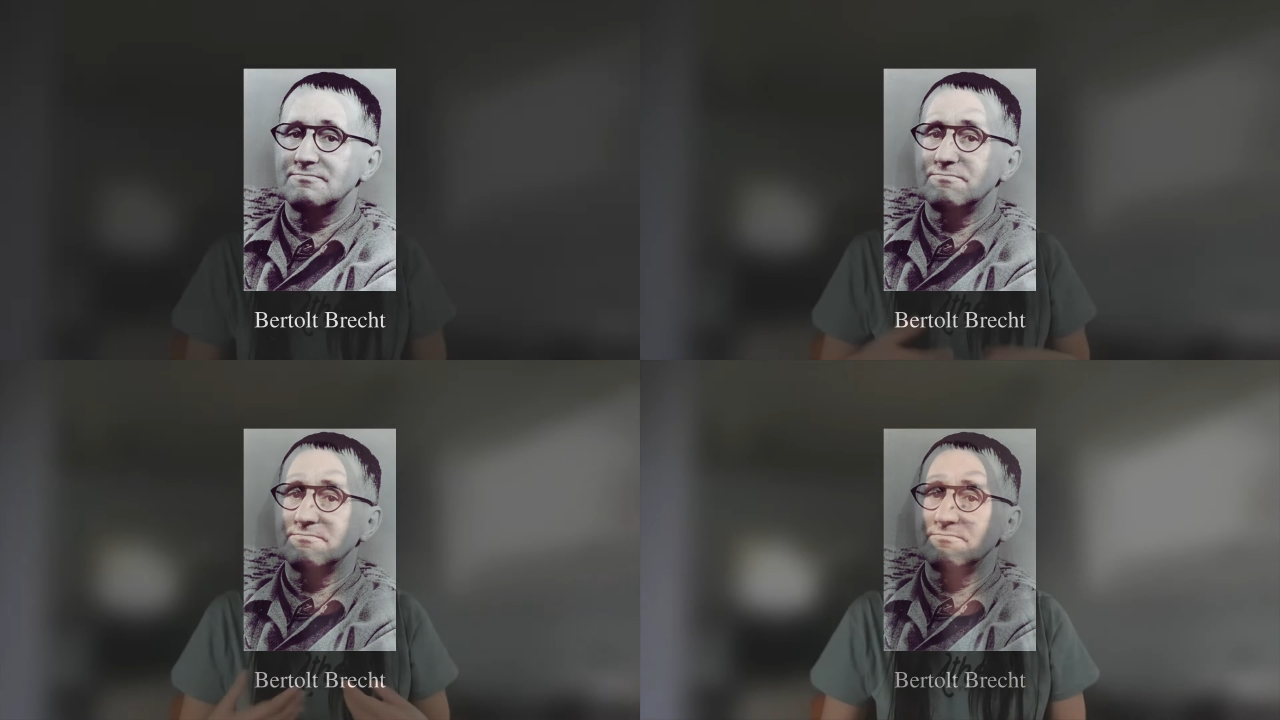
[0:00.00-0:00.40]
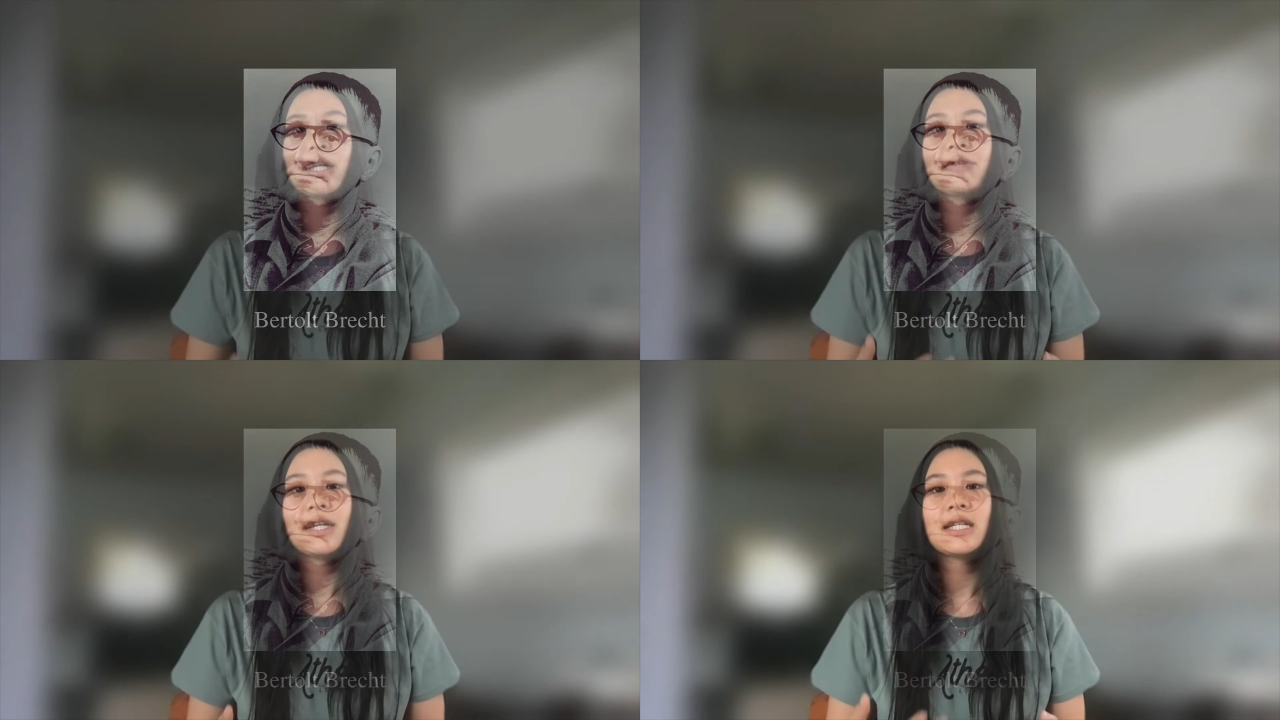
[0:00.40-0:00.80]
To
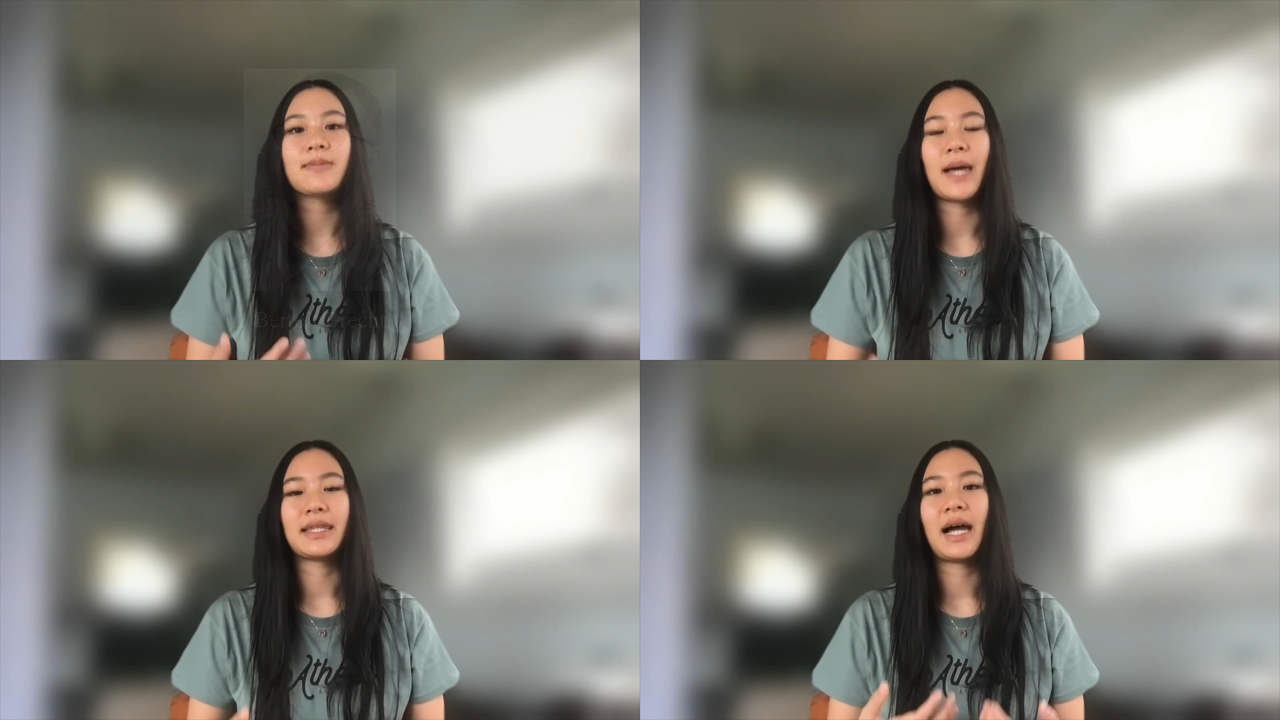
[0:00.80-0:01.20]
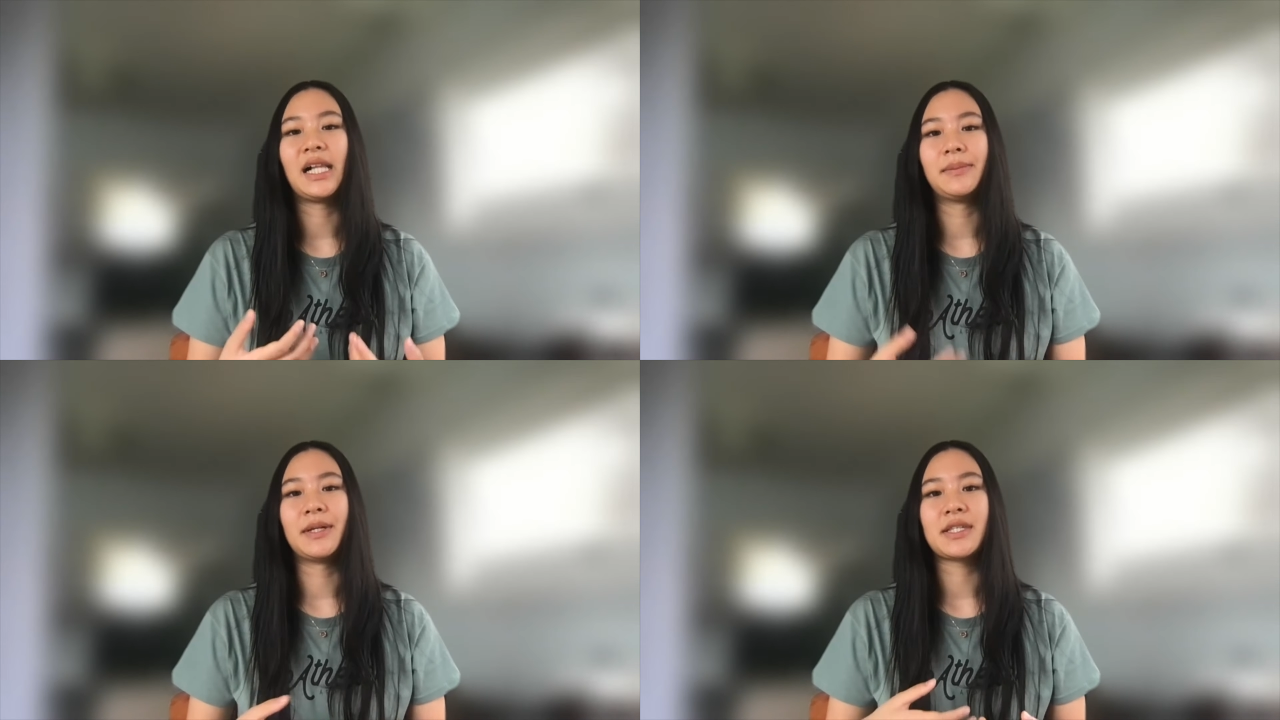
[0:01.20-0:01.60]
briefly explain the
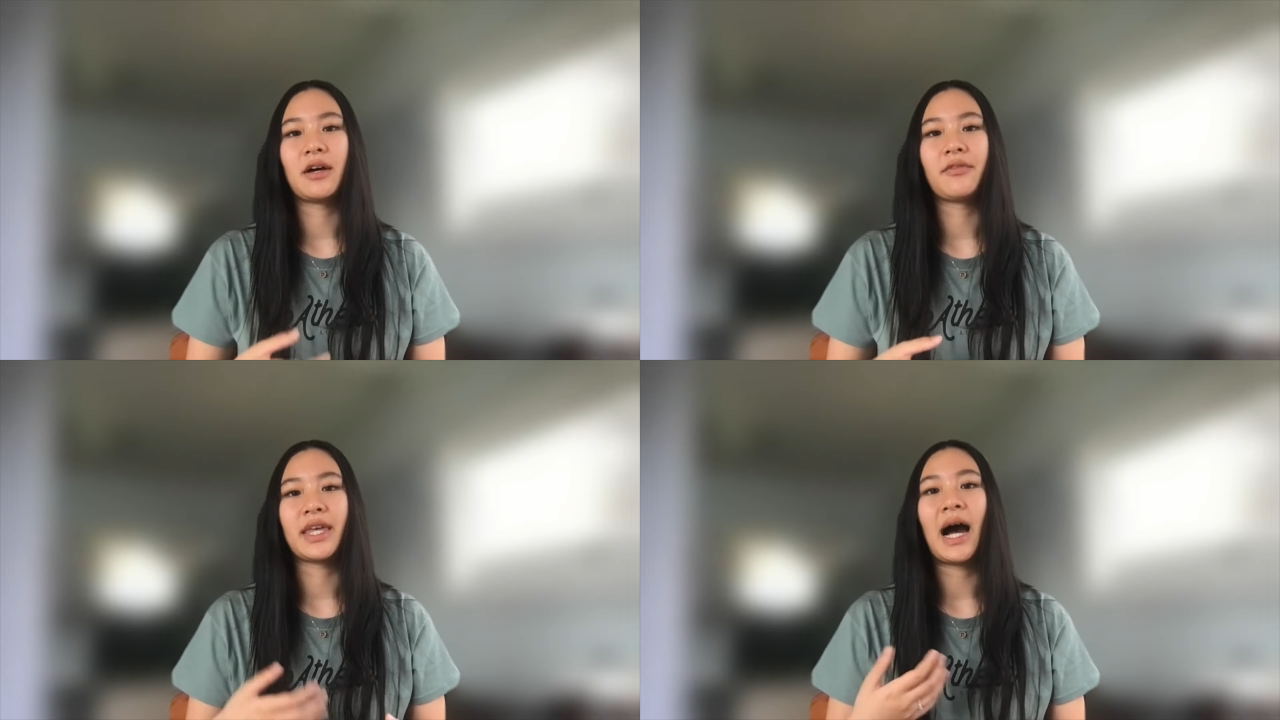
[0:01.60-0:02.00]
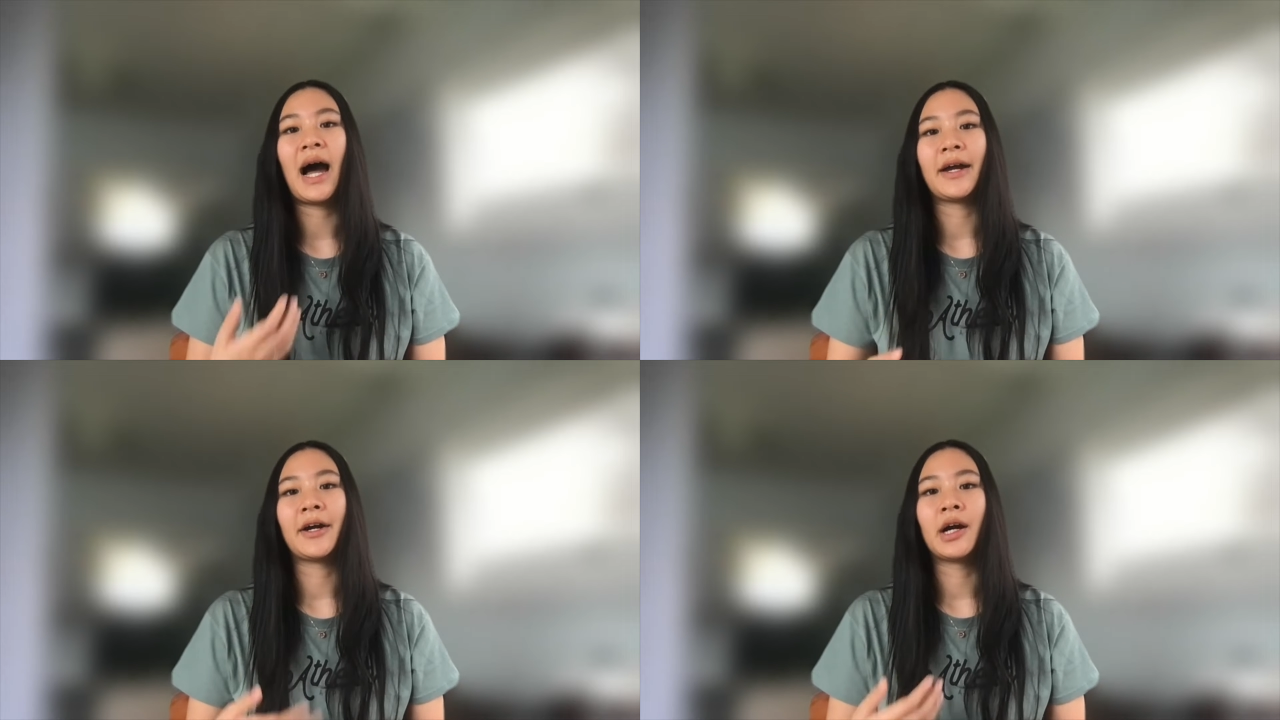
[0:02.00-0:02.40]
elements of the
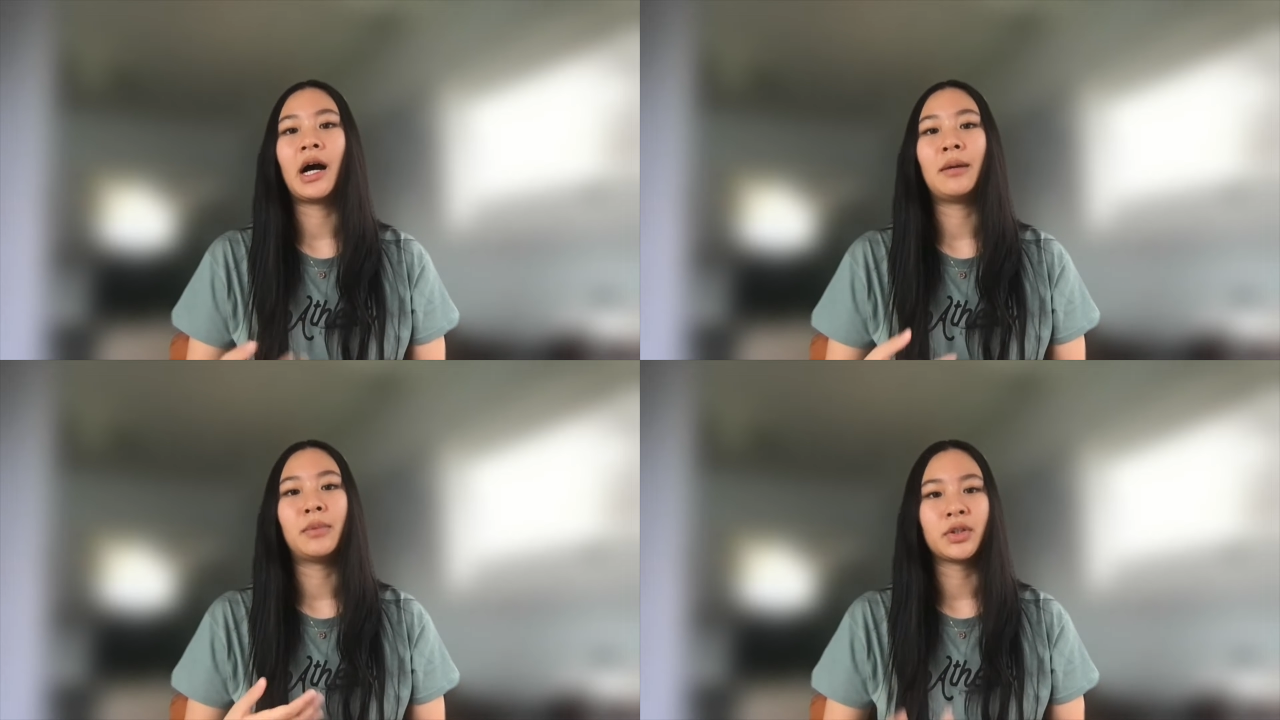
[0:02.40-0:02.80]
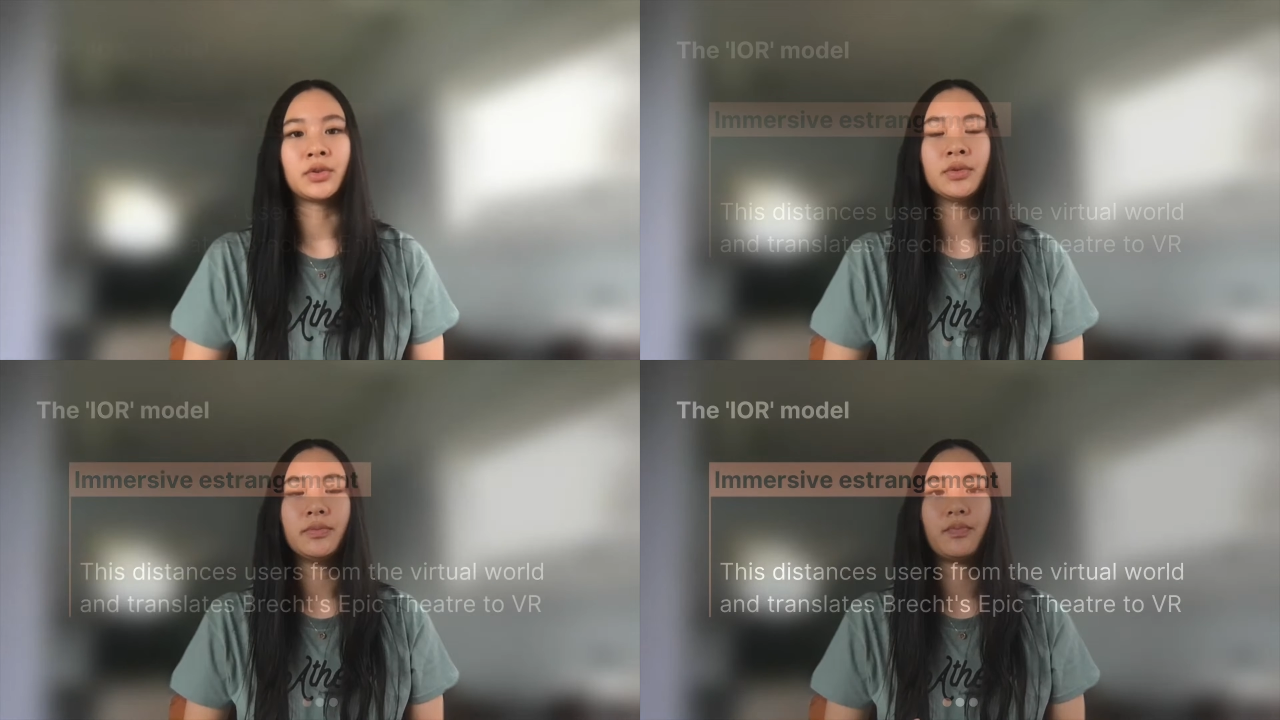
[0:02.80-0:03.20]
IOR model,